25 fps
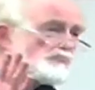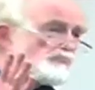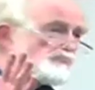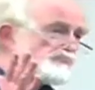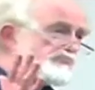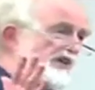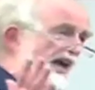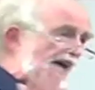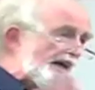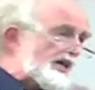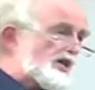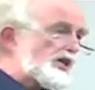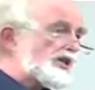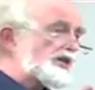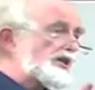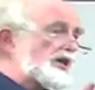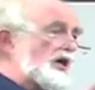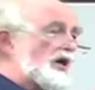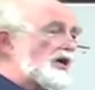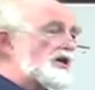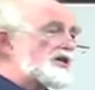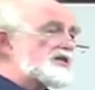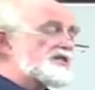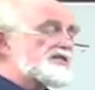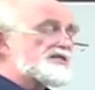
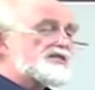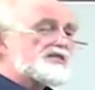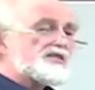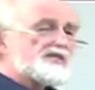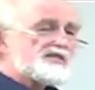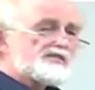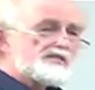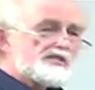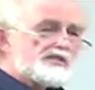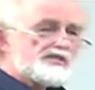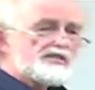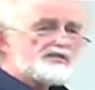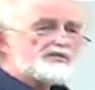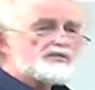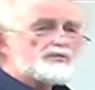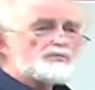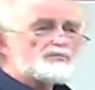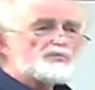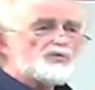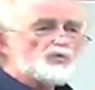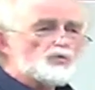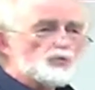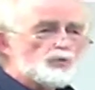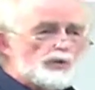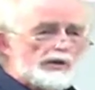recognize that
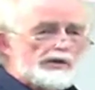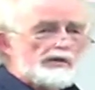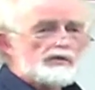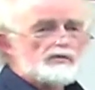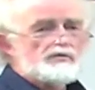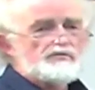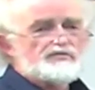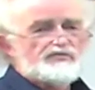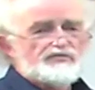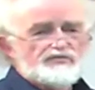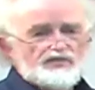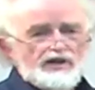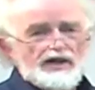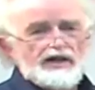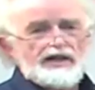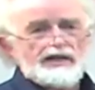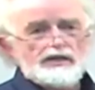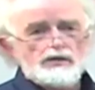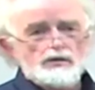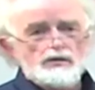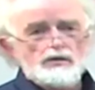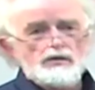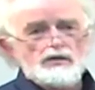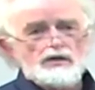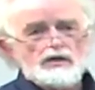systems will
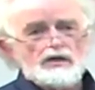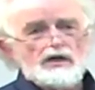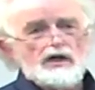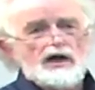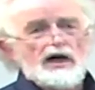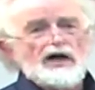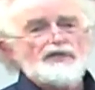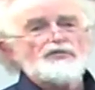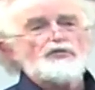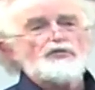fail and